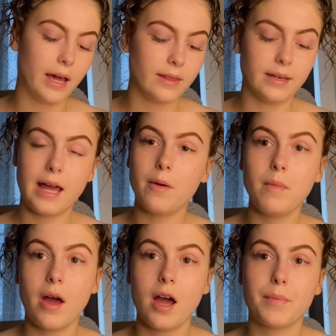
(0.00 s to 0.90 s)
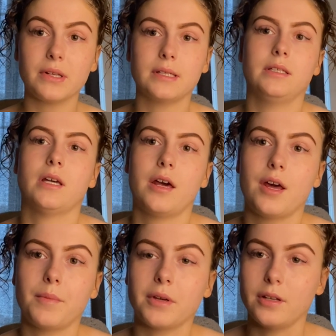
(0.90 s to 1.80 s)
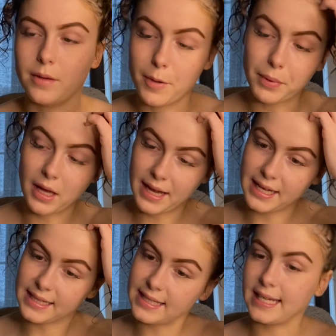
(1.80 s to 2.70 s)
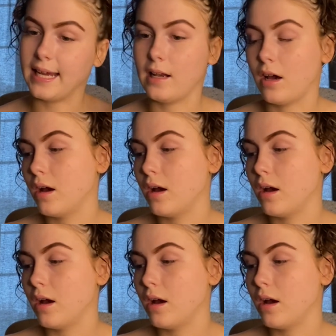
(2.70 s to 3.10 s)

then now my eyebrows are done, I'm going to apply concealer.